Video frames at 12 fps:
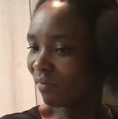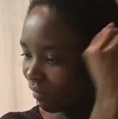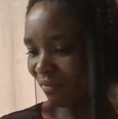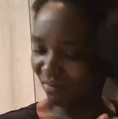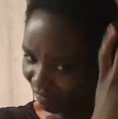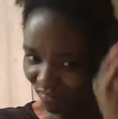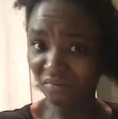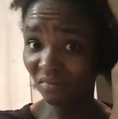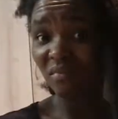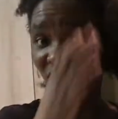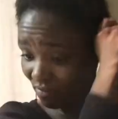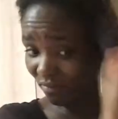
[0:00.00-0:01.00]
Spray a bit of
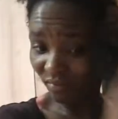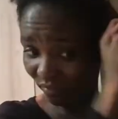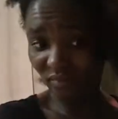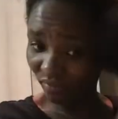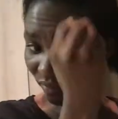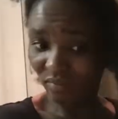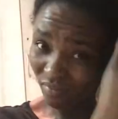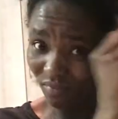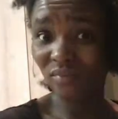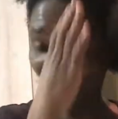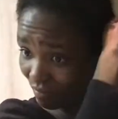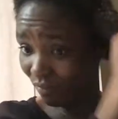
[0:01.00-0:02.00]
rice water.
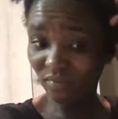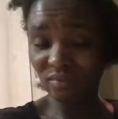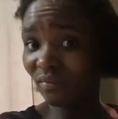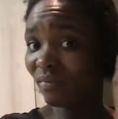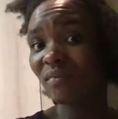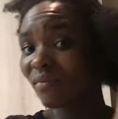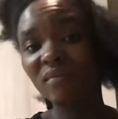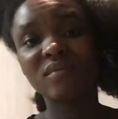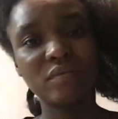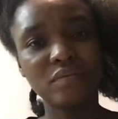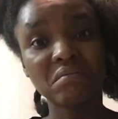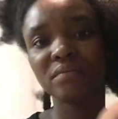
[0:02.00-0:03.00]

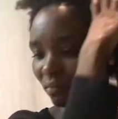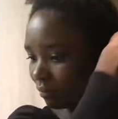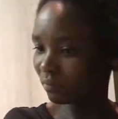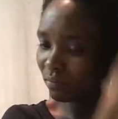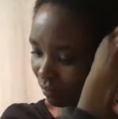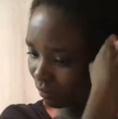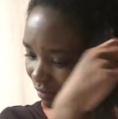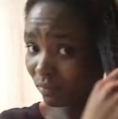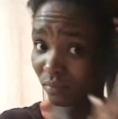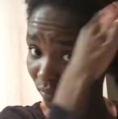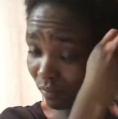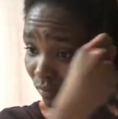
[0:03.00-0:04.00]
And then I
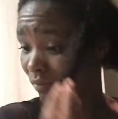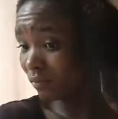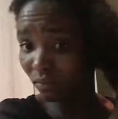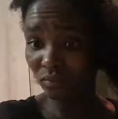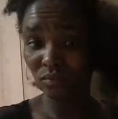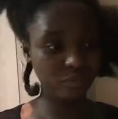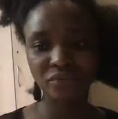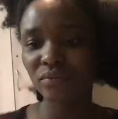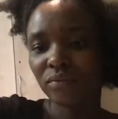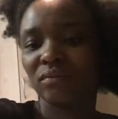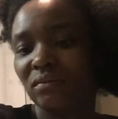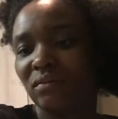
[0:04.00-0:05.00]
think that section
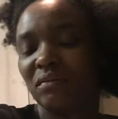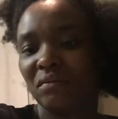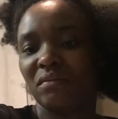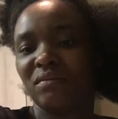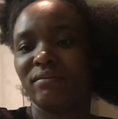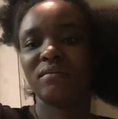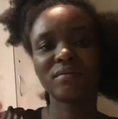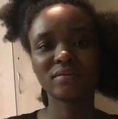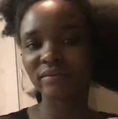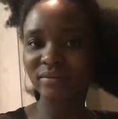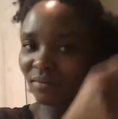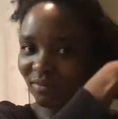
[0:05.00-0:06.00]
just needed a little bit more
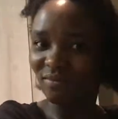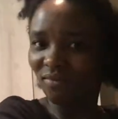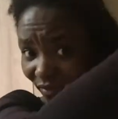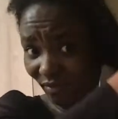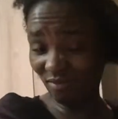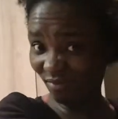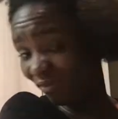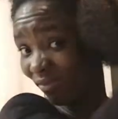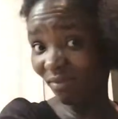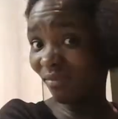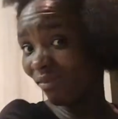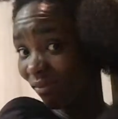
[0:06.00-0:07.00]
detangling.
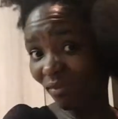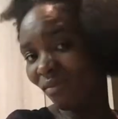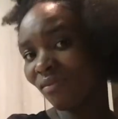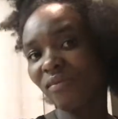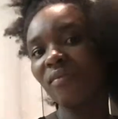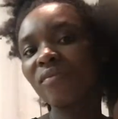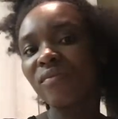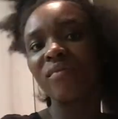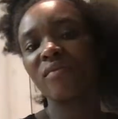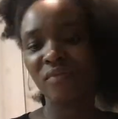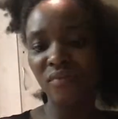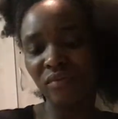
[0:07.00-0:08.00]
So that's
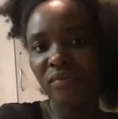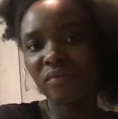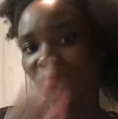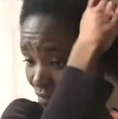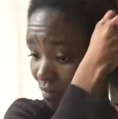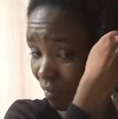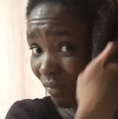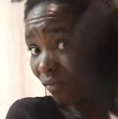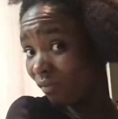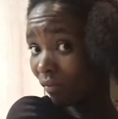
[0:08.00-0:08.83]
why I just combed it out.